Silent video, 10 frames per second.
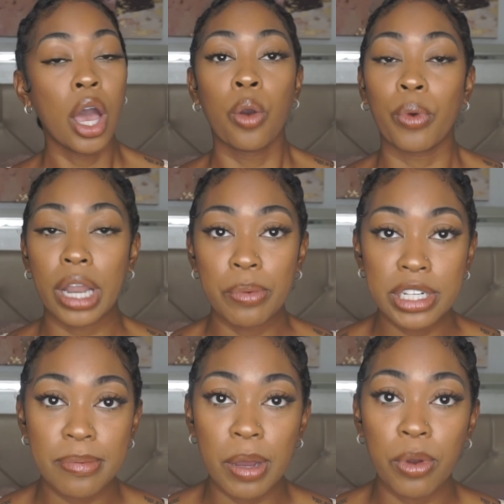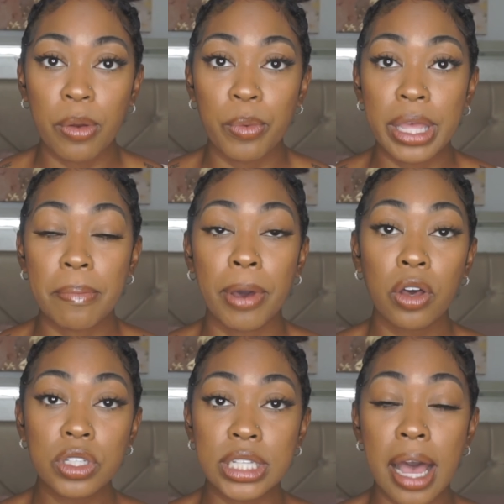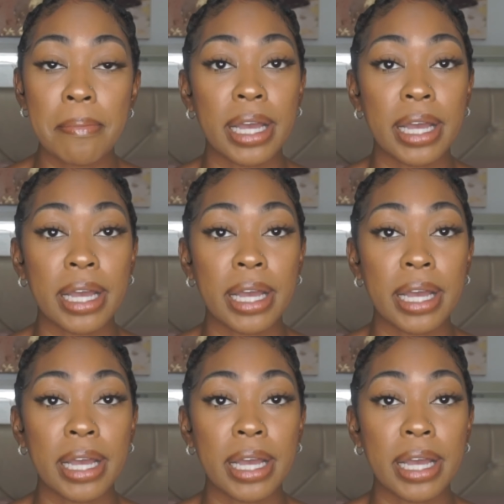when I went to my 1 week post-op,